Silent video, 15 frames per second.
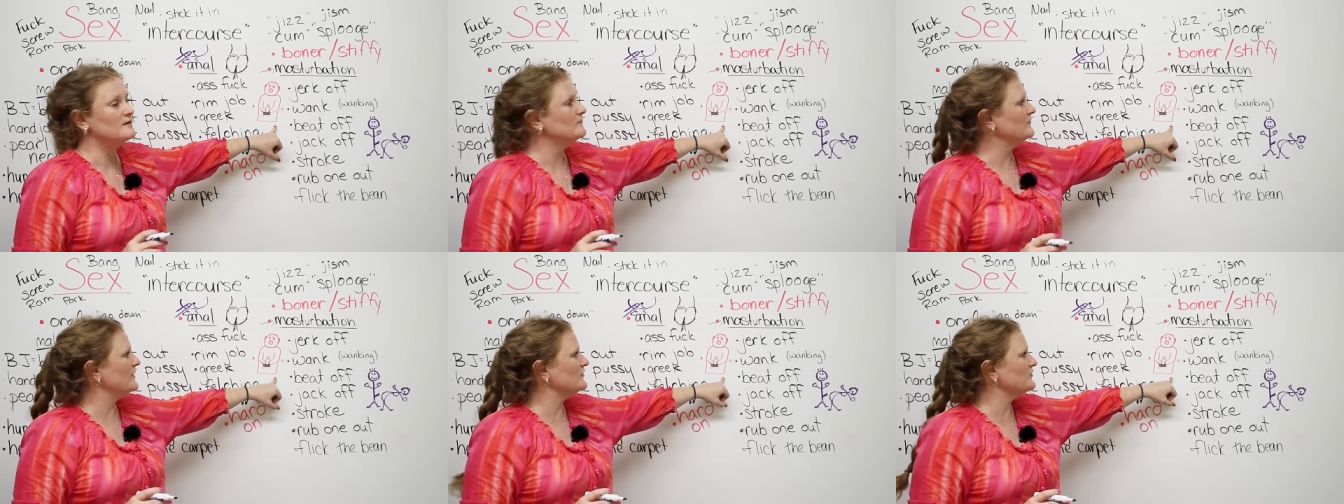
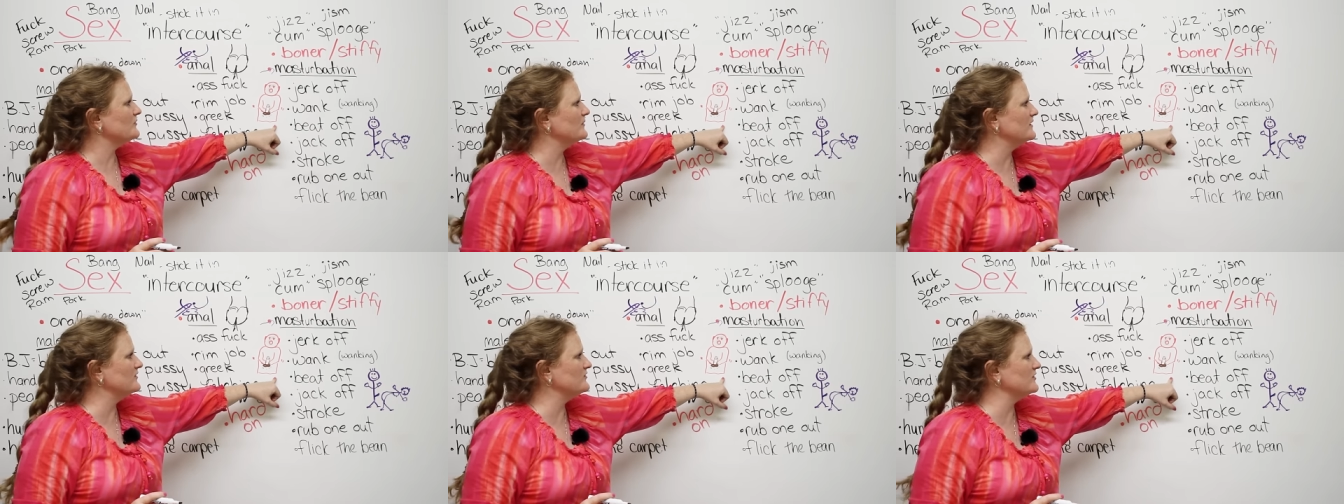
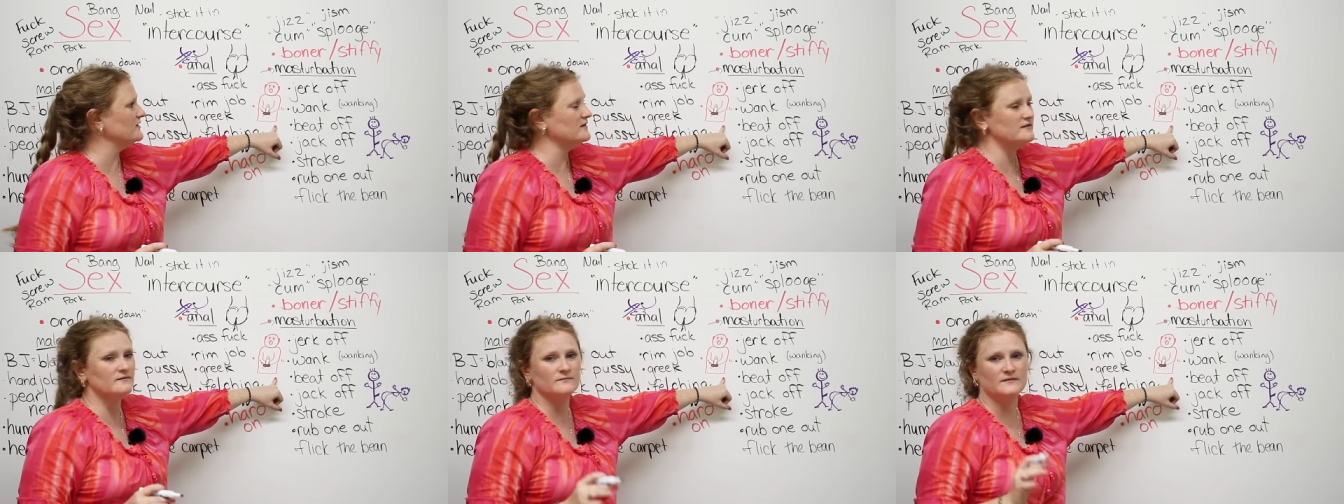
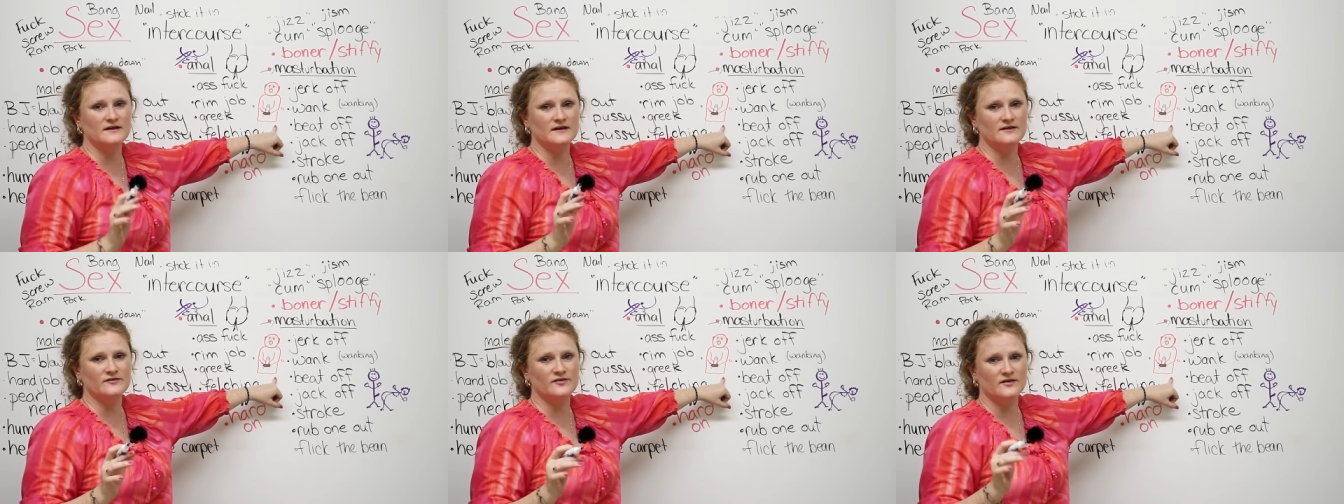Masturbation
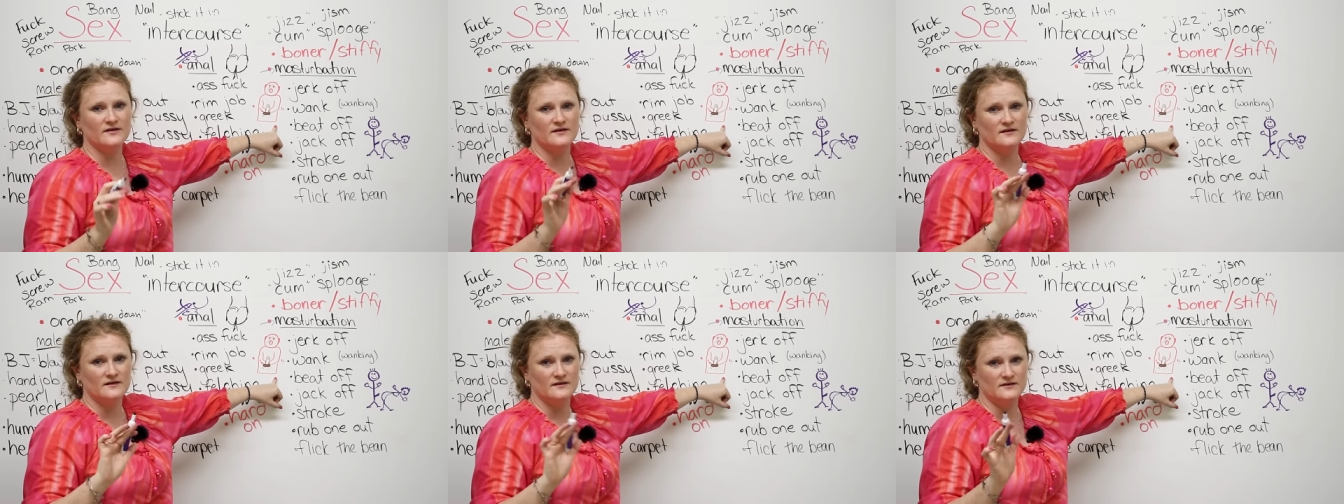means
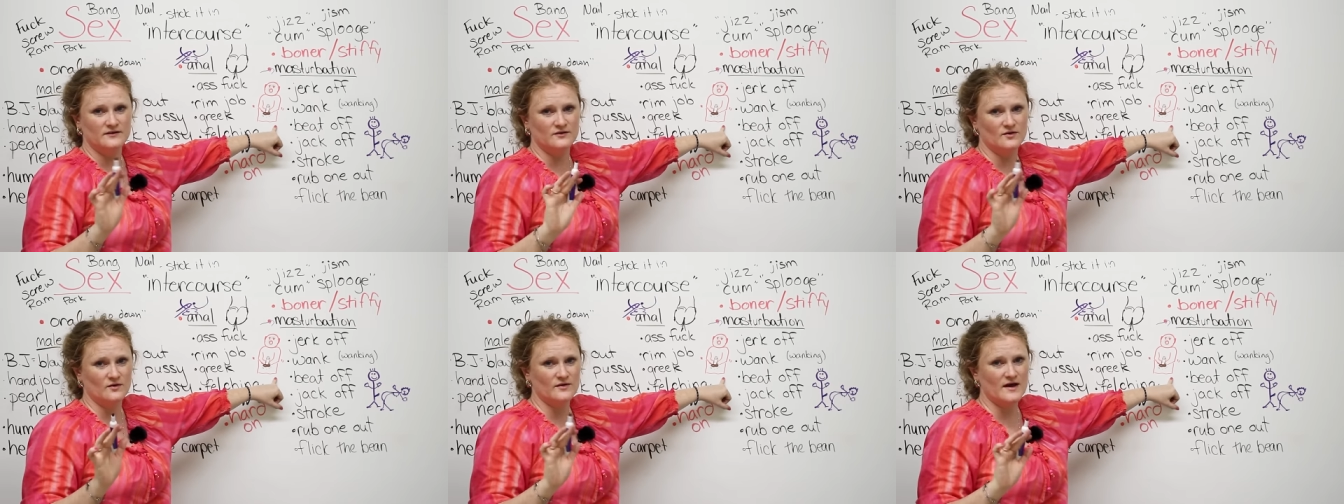
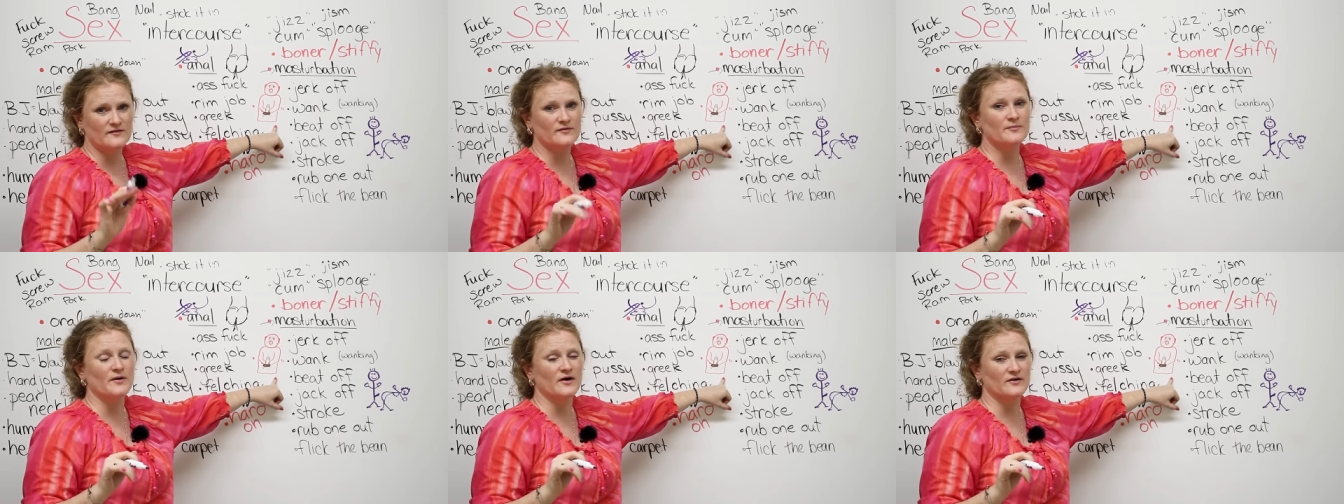you don't have
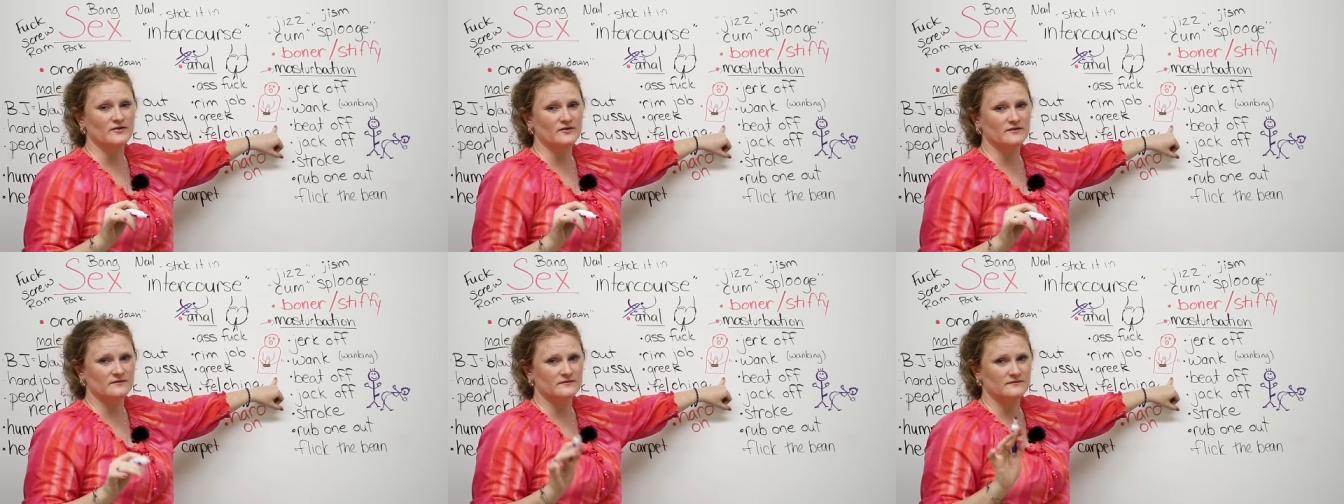a
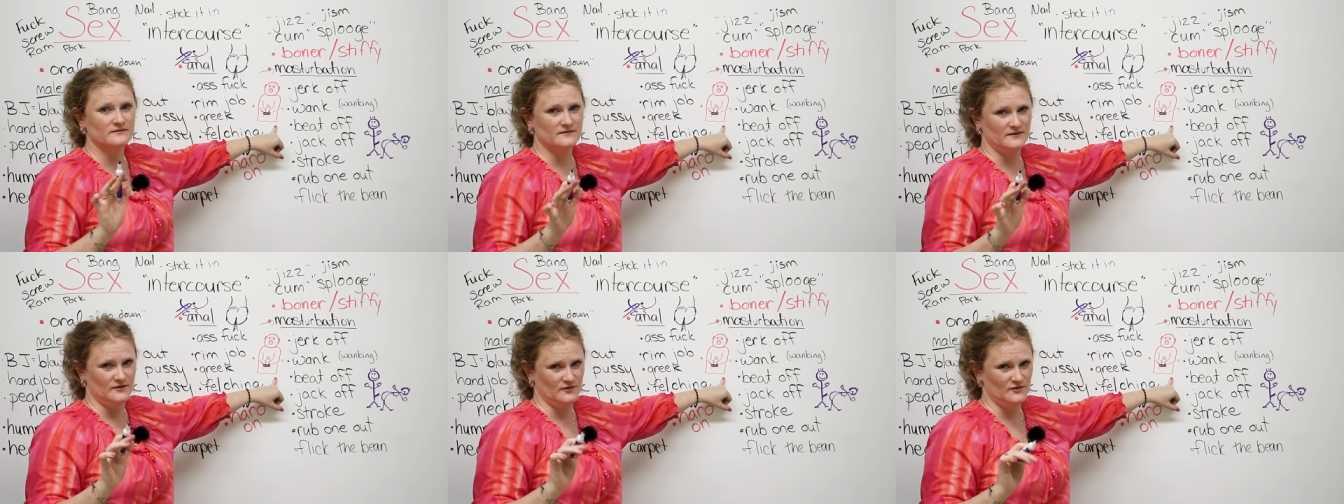partner,
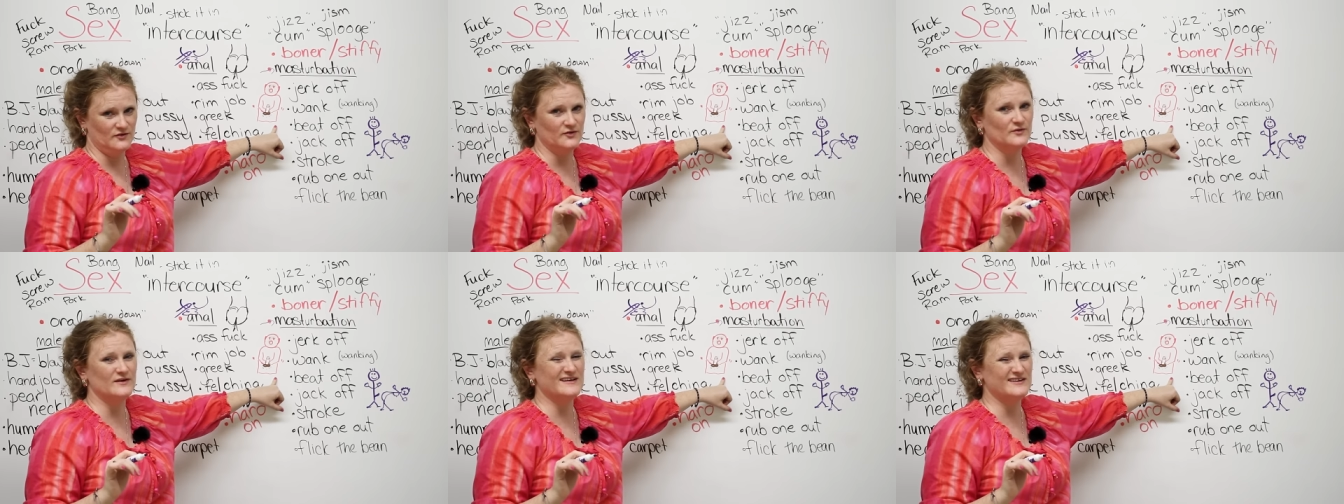you're
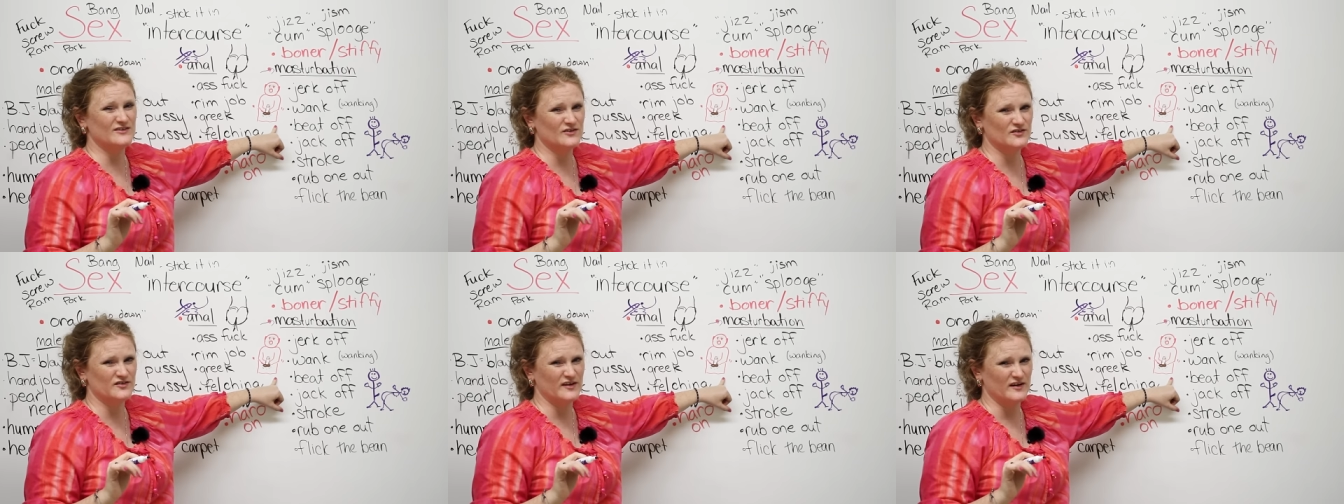doing it
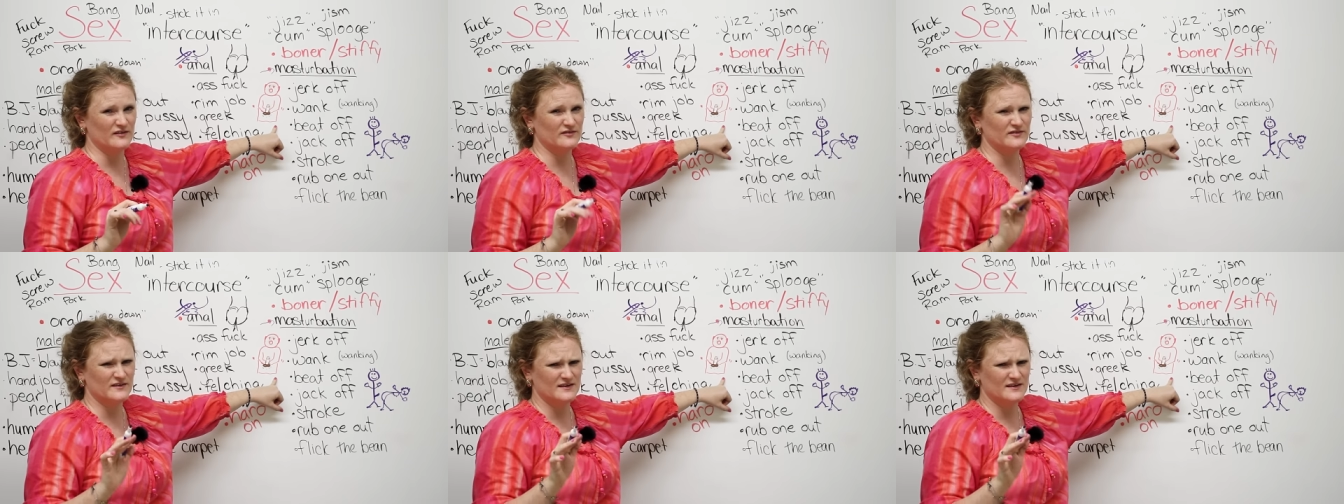yourself.